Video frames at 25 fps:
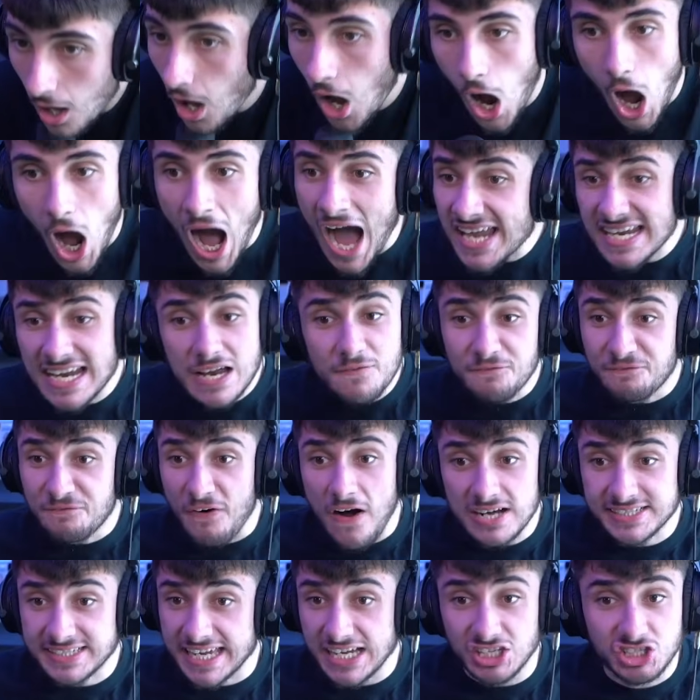I didn't
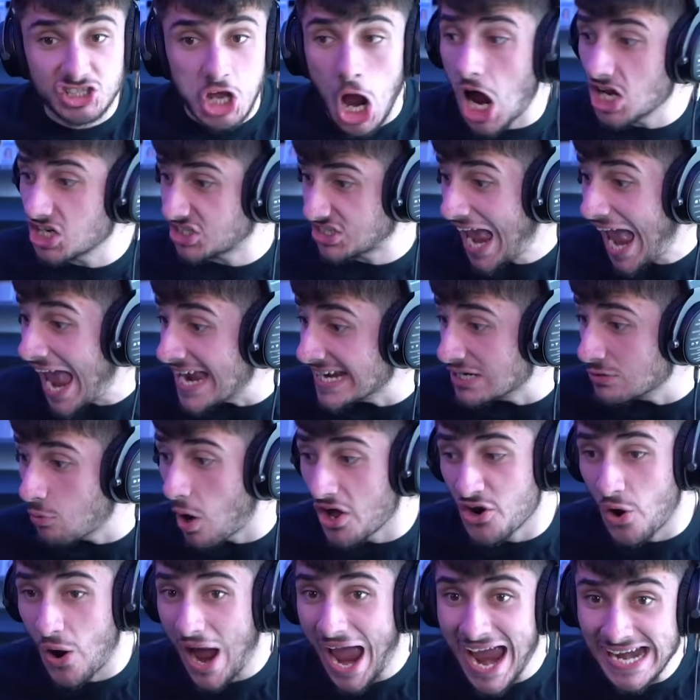fucking touch anyone
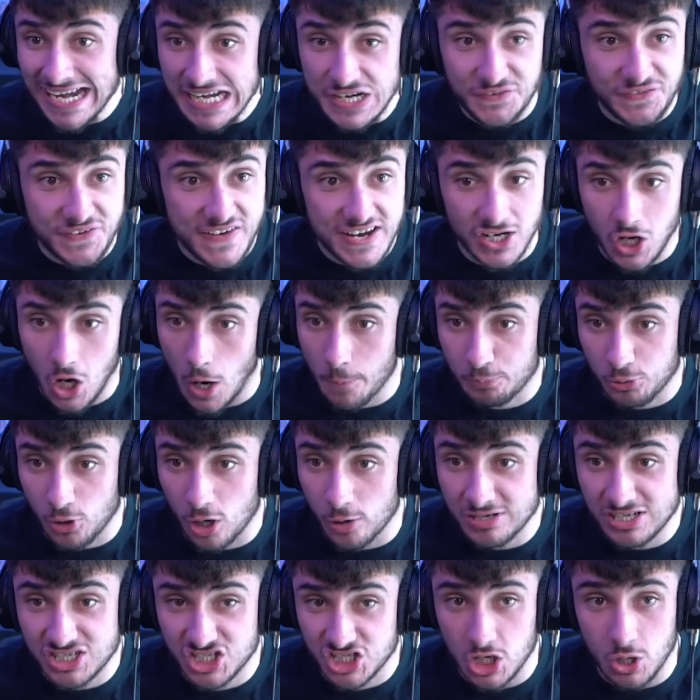or anything, I
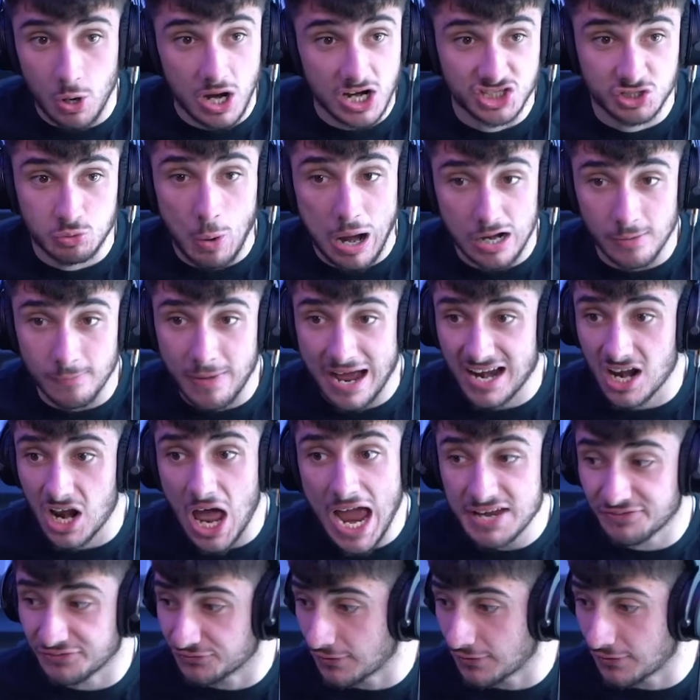promise you. I swear on my life,